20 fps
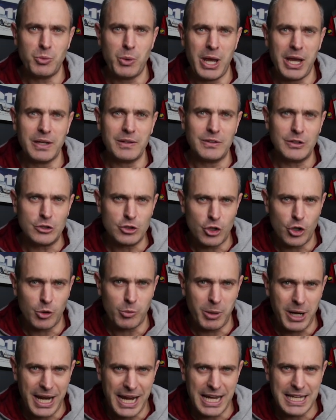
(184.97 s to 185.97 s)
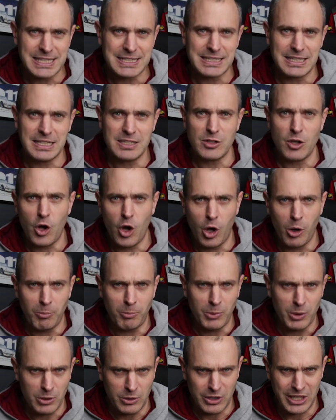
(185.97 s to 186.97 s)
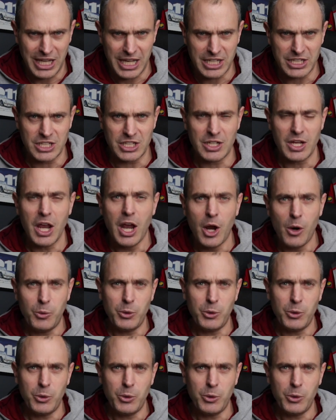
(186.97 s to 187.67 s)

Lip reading: where the Turbo S is homologated